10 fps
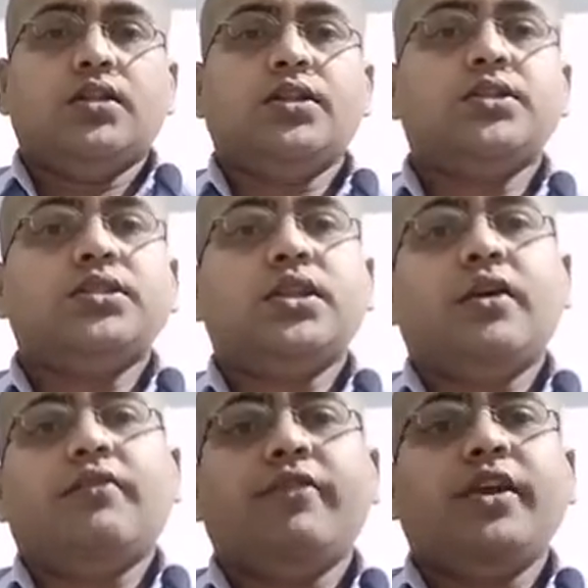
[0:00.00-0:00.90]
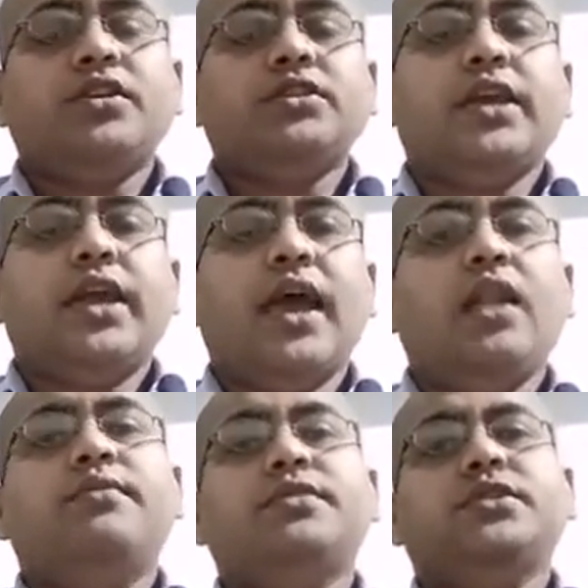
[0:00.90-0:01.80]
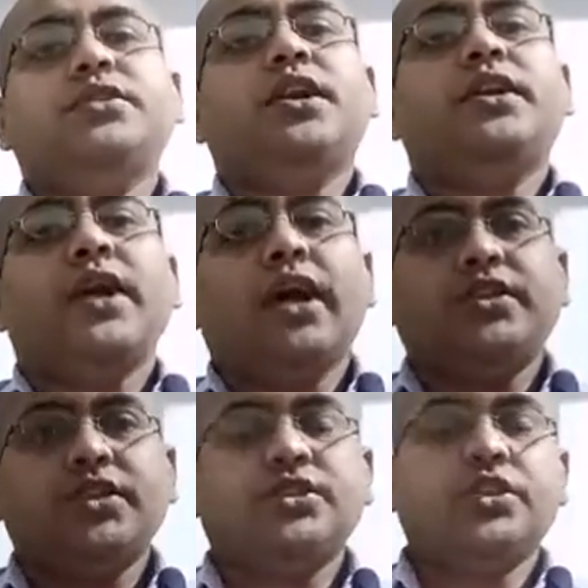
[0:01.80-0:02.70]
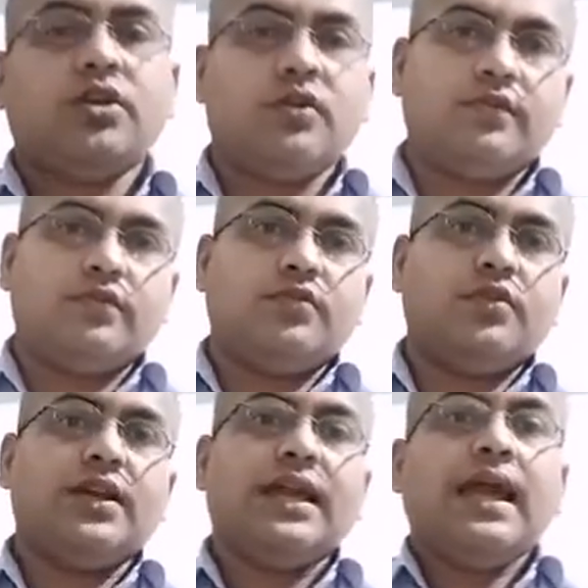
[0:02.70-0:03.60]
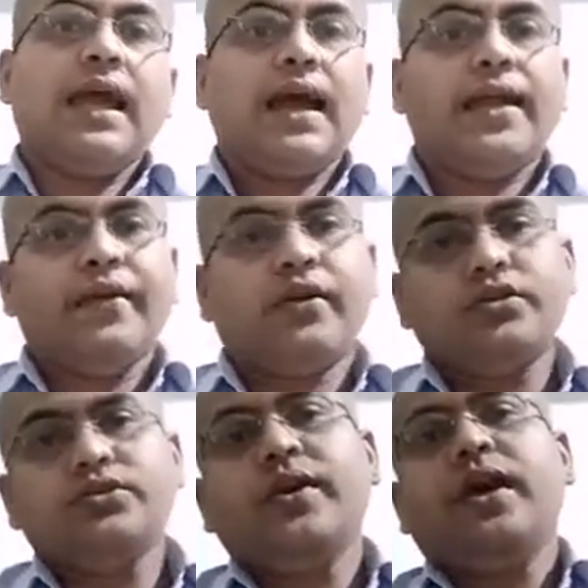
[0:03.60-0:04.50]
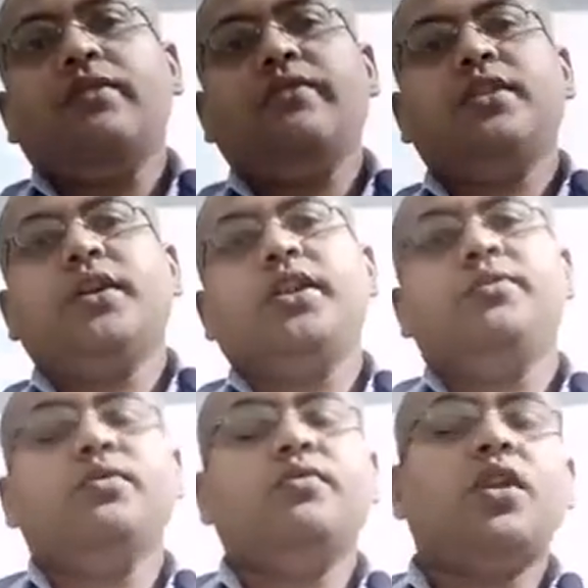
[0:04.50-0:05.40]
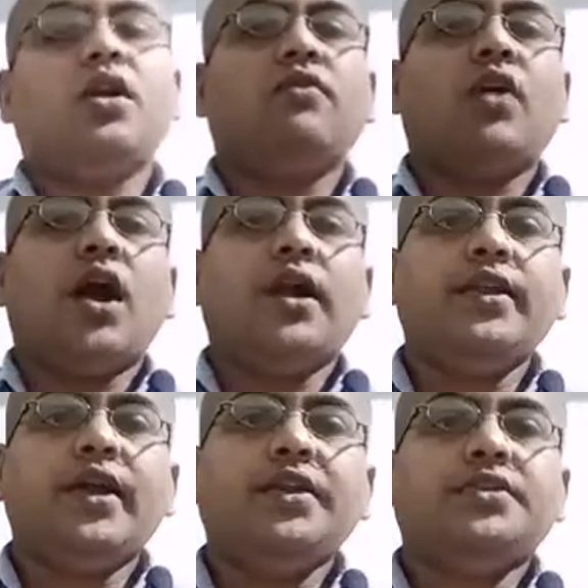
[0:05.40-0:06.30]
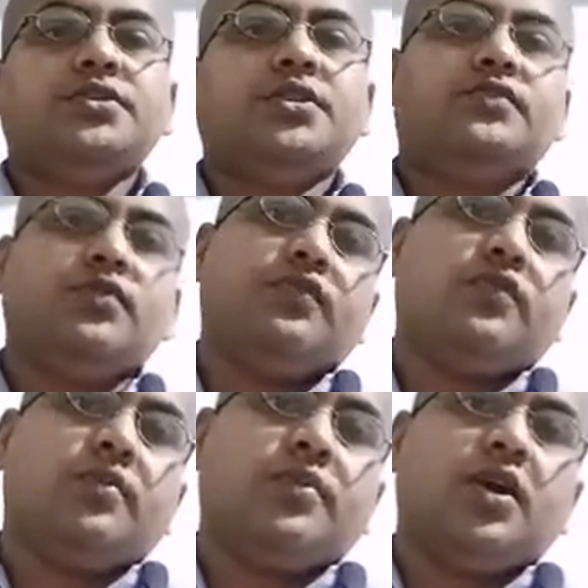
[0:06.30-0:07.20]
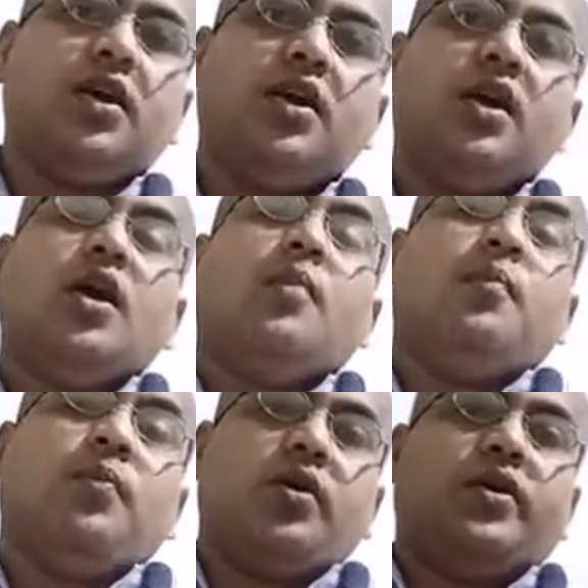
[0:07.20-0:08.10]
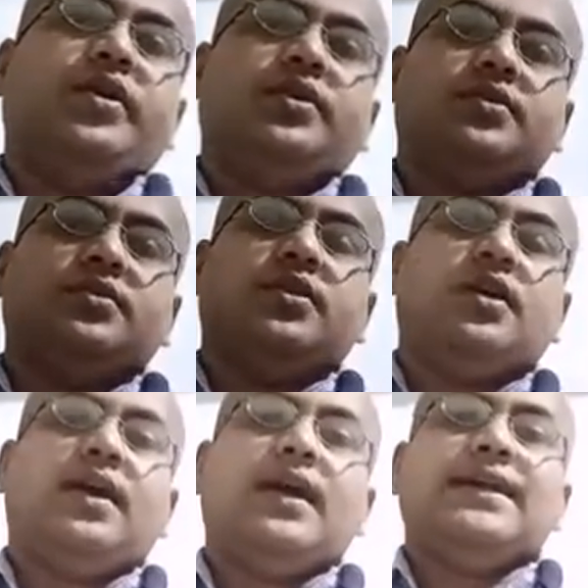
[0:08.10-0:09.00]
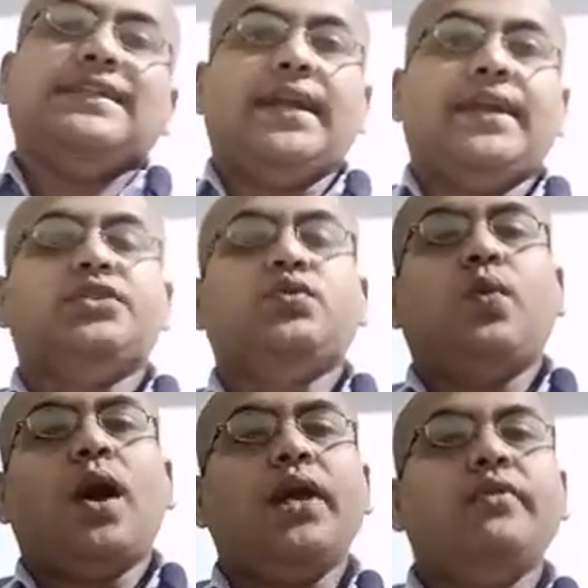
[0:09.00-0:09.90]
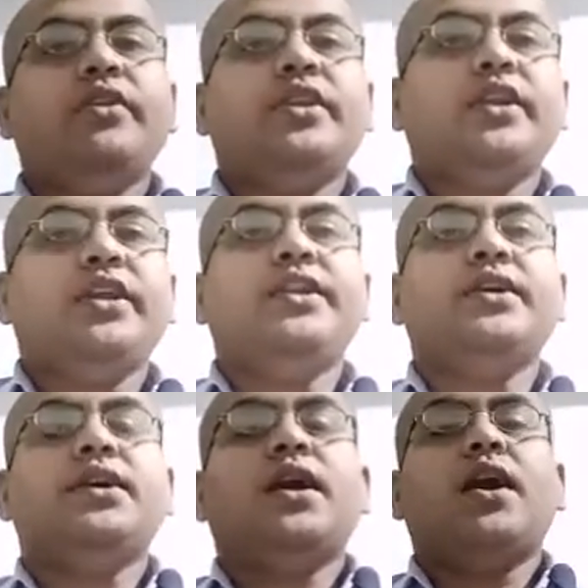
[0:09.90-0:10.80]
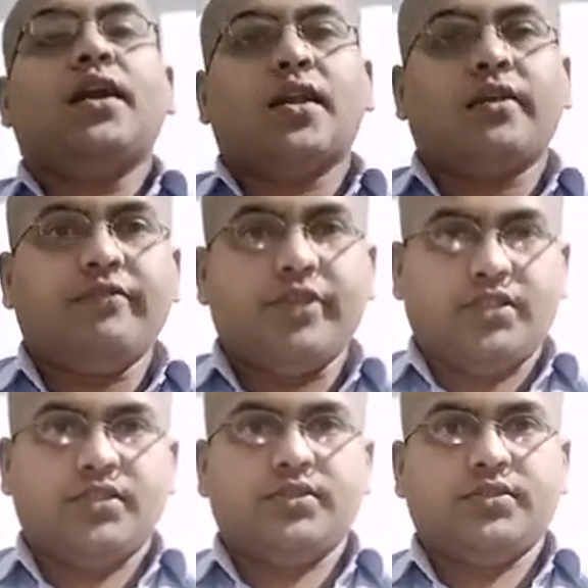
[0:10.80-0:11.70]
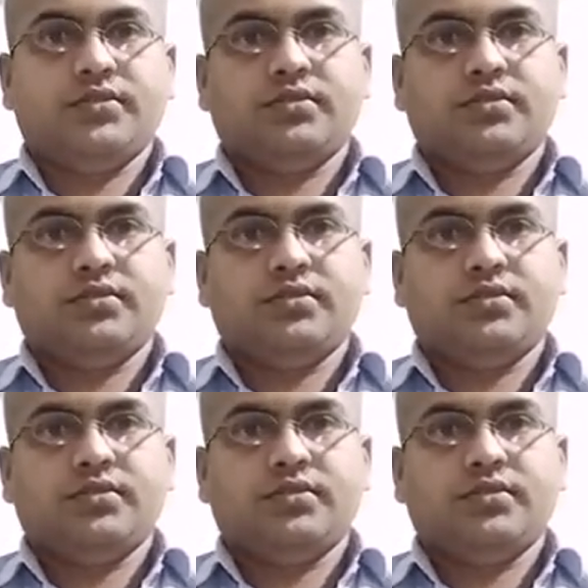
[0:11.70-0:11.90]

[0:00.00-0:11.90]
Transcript: This roughage helps in the digestion of food and also help in the removal of undigested food from the body. That is why we need roughage.